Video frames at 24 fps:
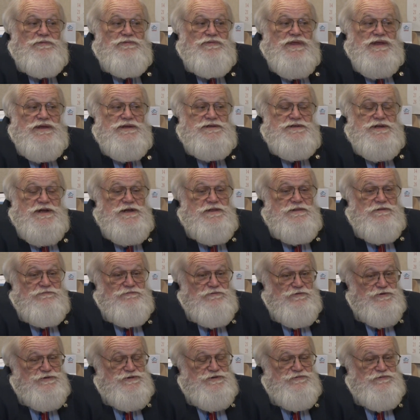They say the
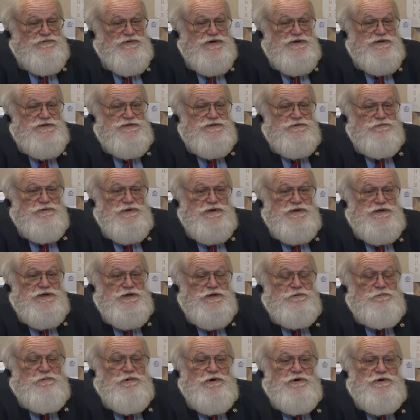first phase, the
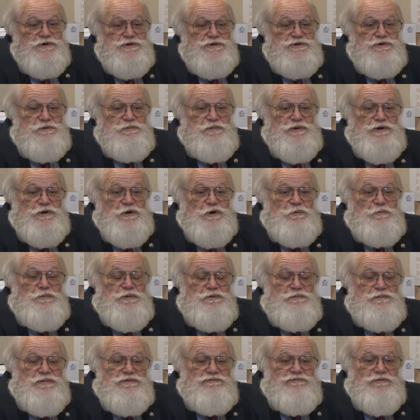retail part, should be
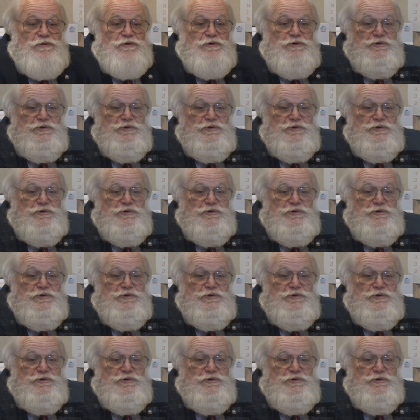open before